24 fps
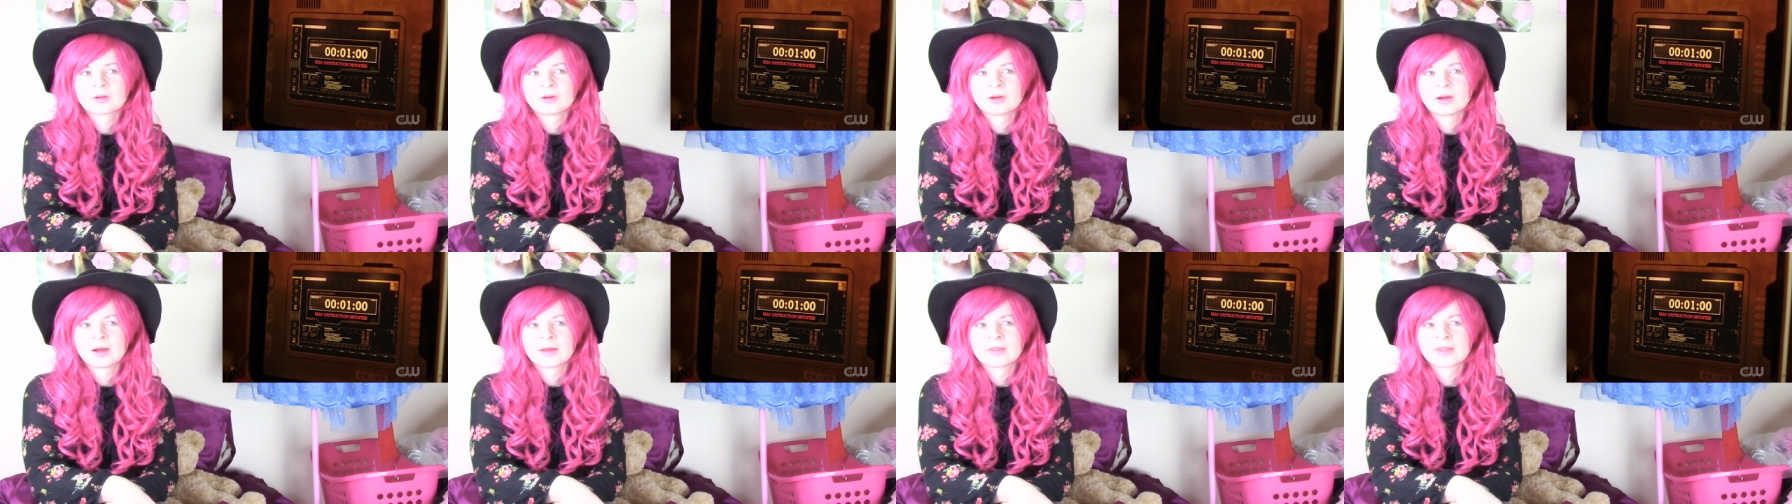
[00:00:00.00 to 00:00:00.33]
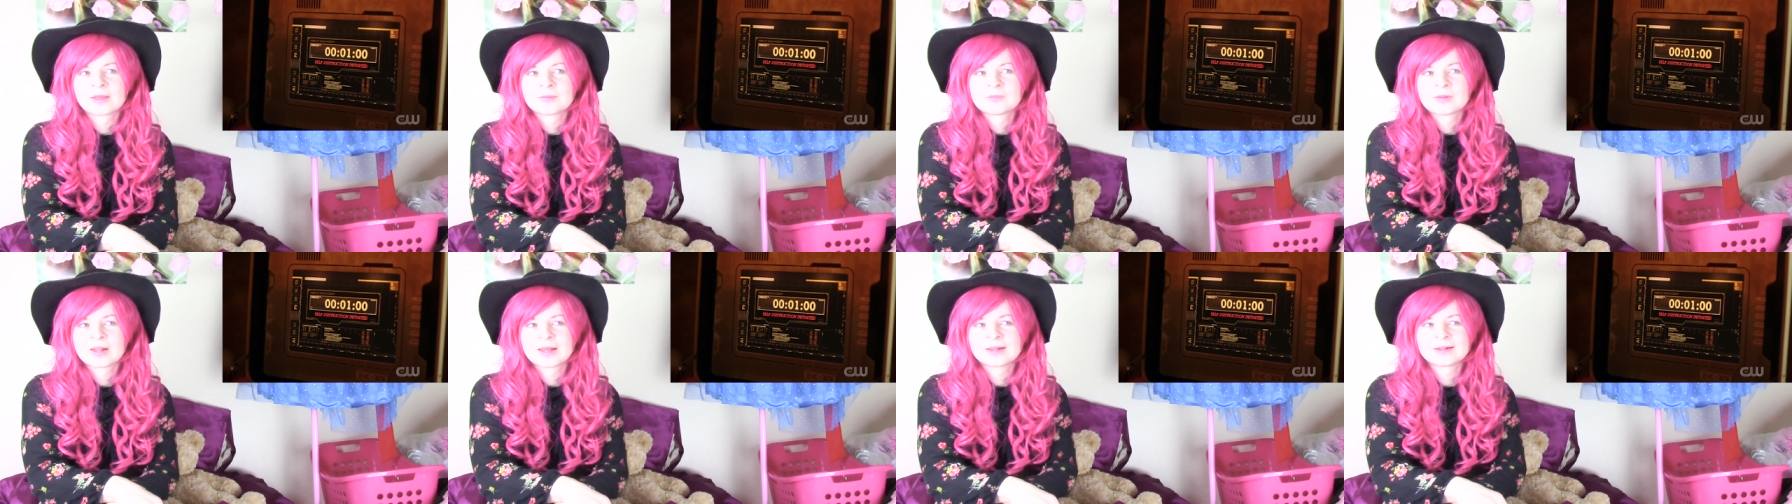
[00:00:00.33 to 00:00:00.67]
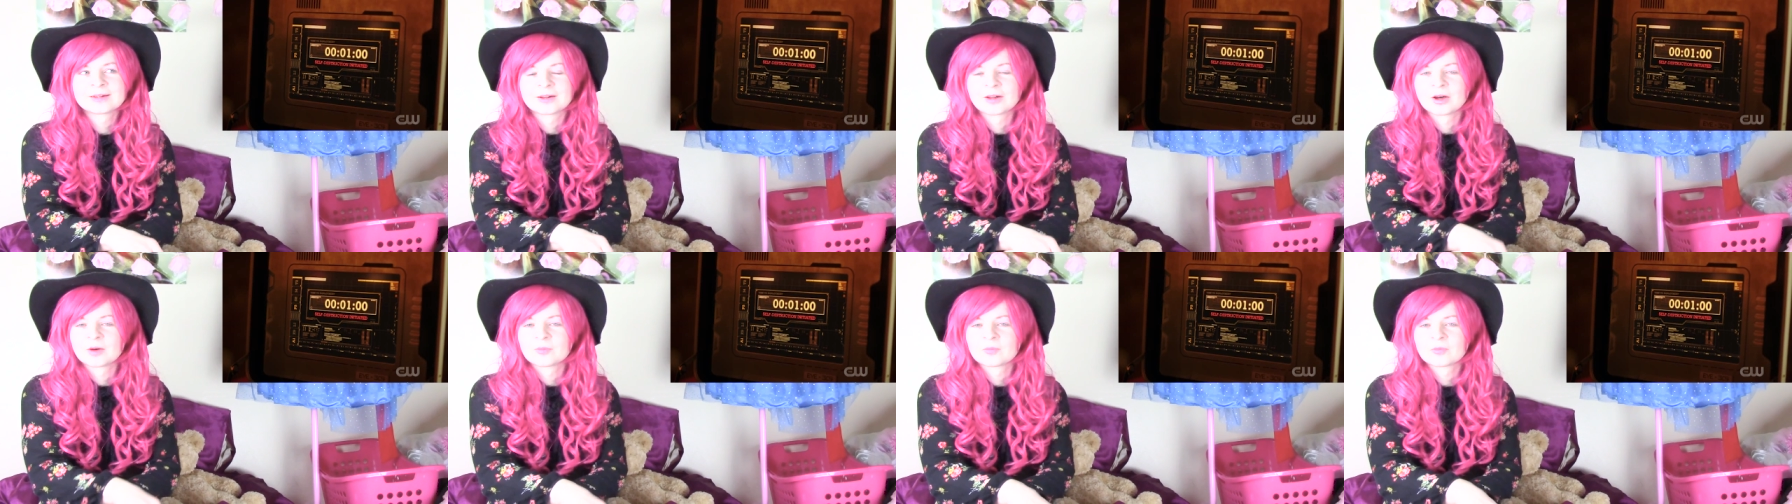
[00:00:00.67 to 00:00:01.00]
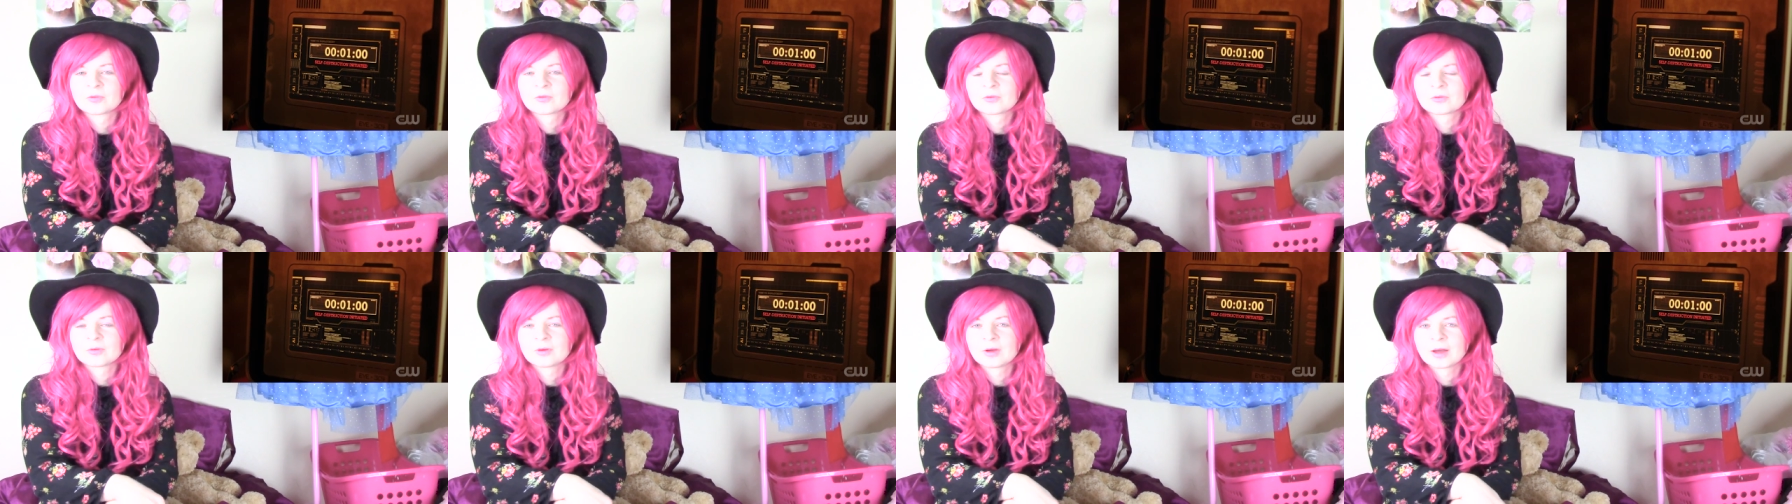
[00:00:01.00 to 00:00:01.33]
they played it up
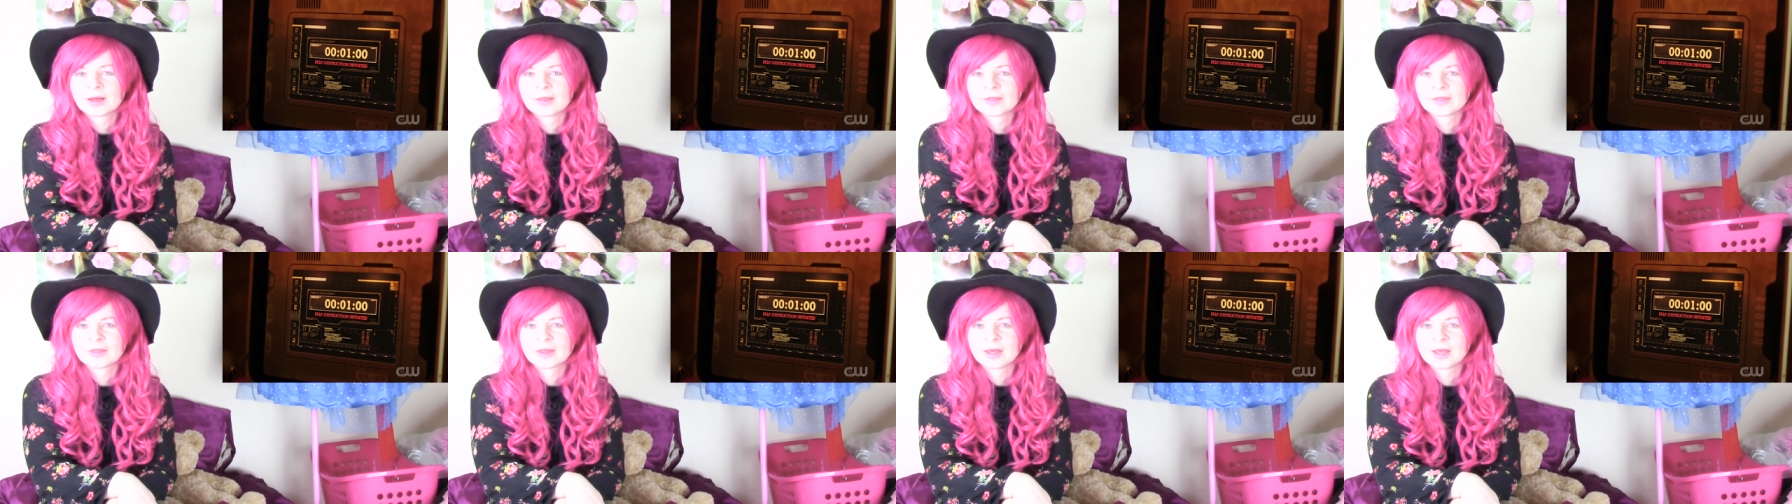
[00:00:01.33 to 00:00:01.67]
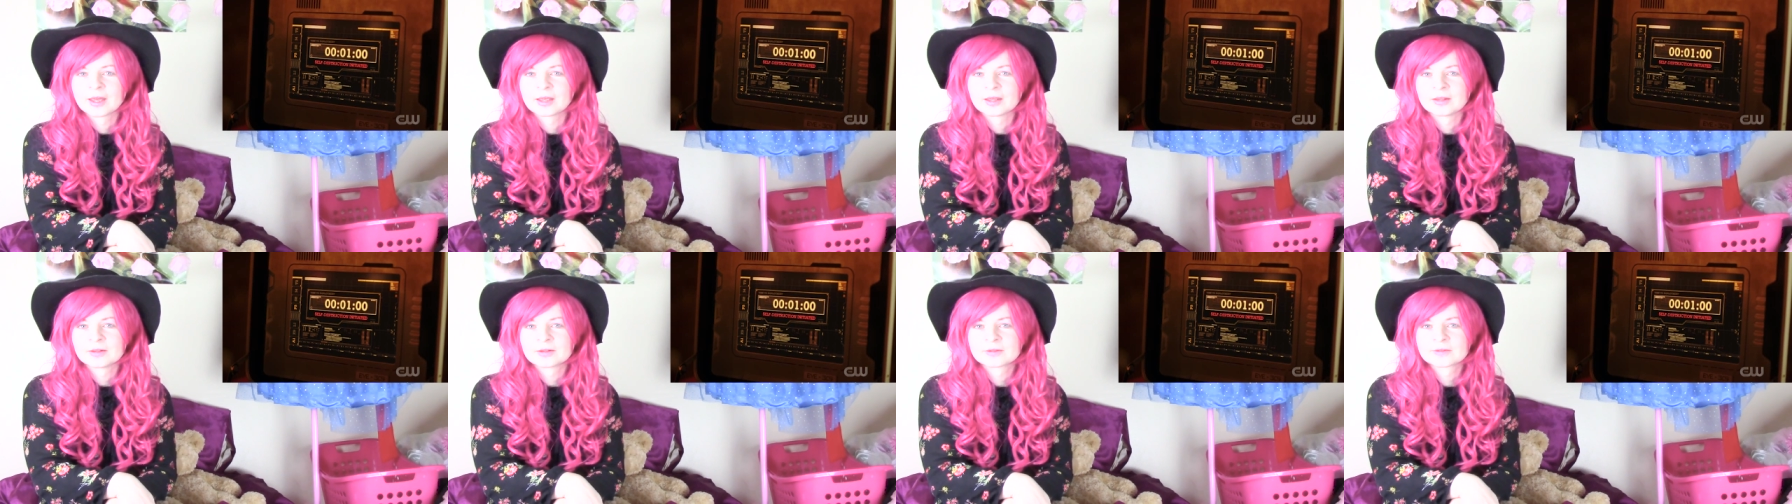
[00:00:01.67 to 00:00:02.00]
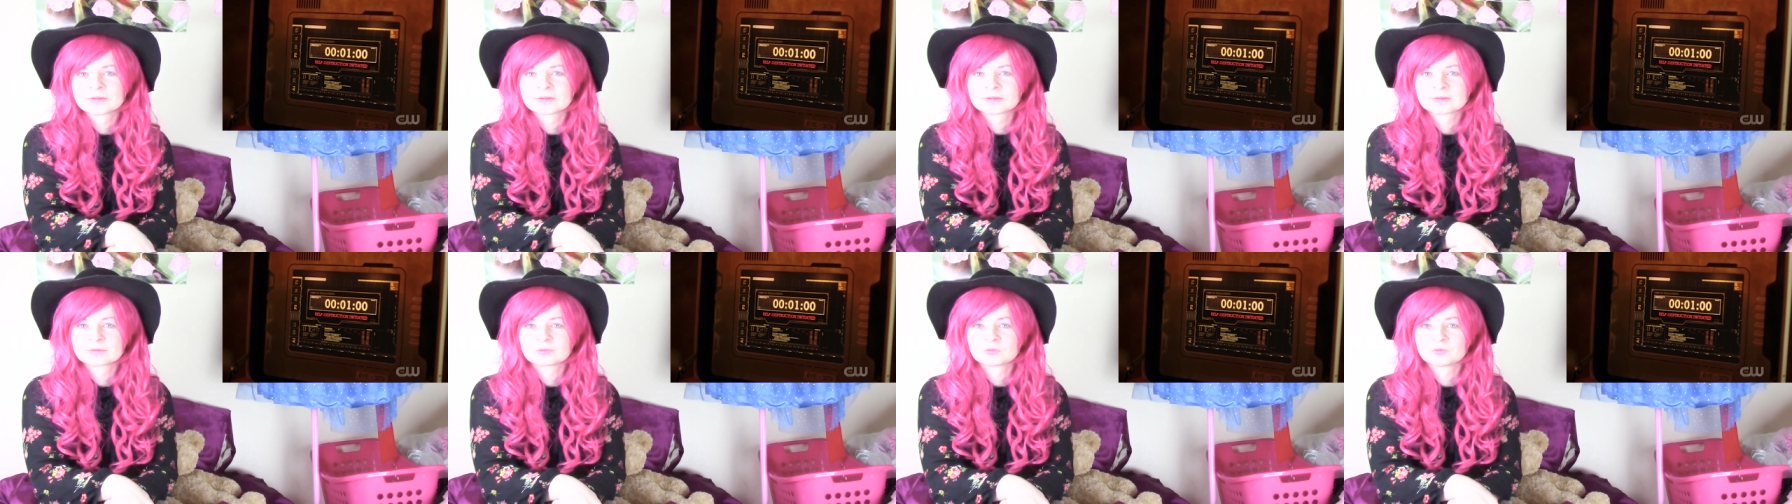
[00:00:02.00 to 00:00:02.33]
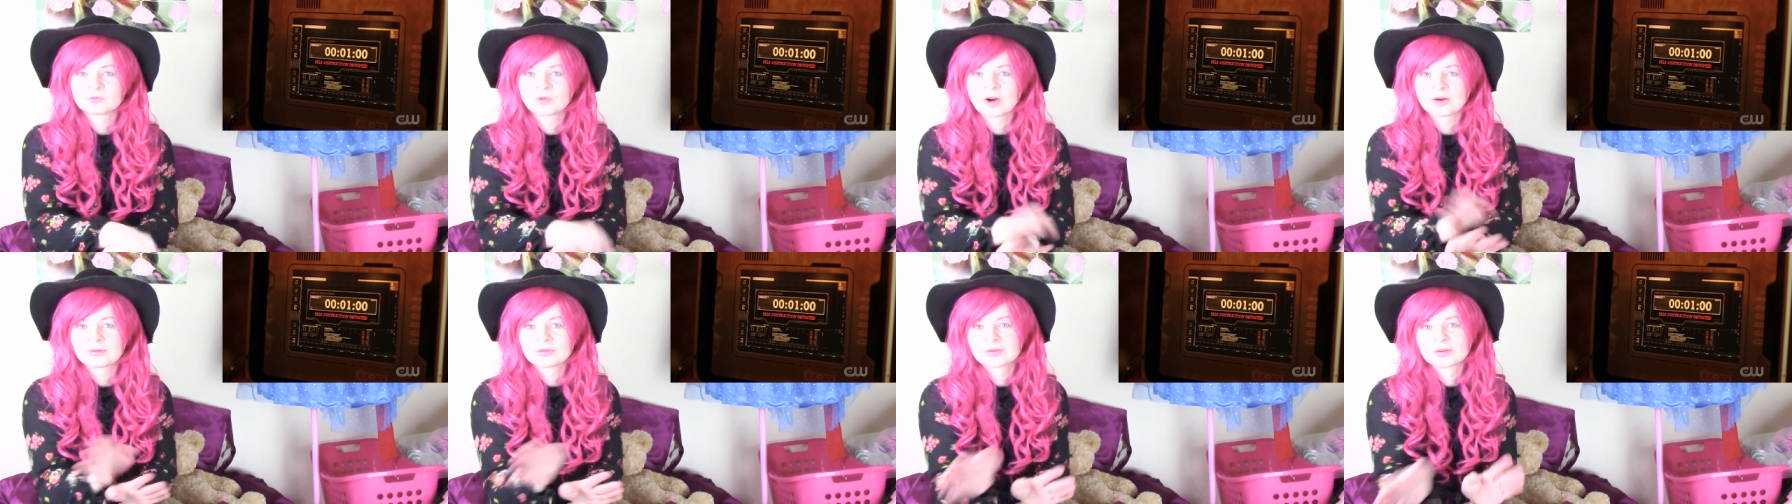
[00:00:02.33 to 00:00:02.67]
and they
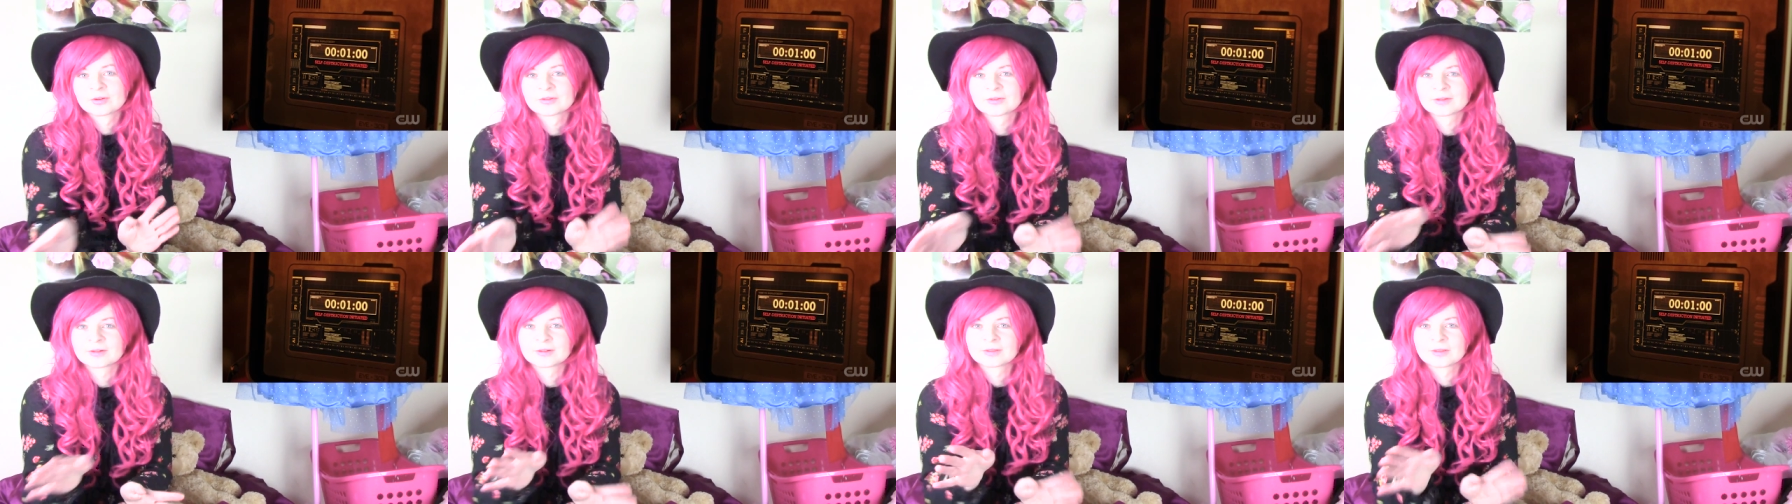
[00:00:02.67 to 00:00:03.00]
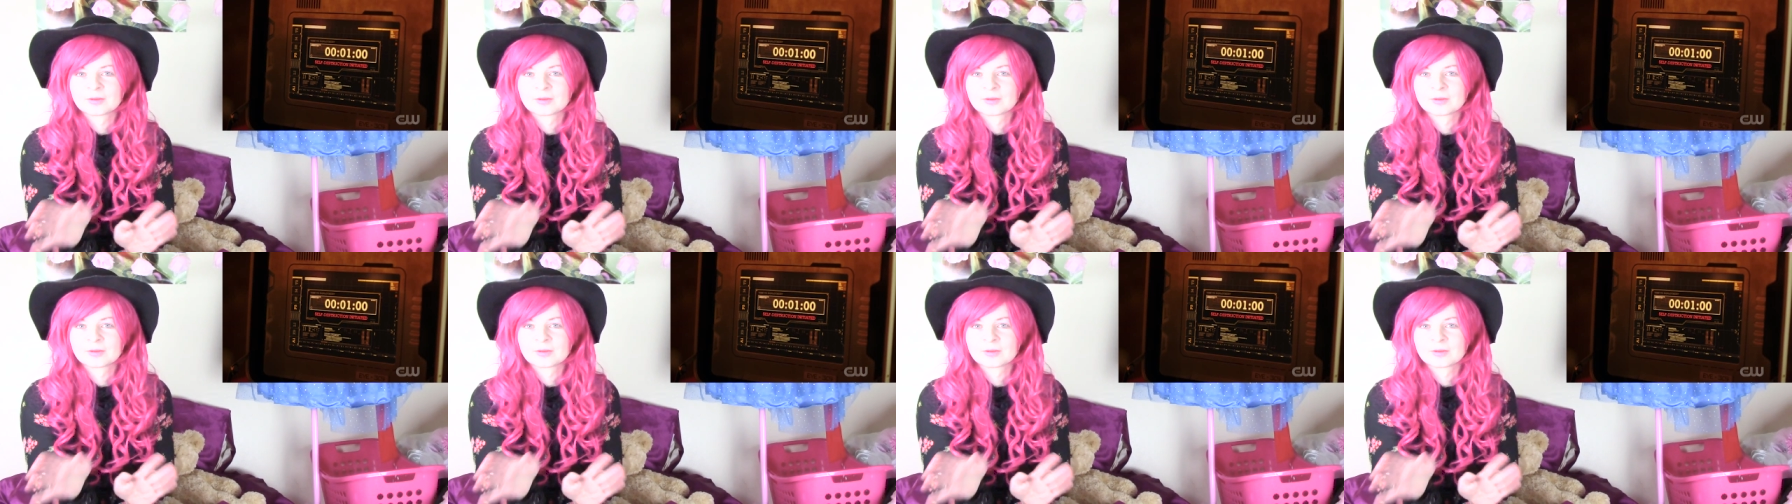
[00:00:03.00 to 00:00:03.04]
referenced it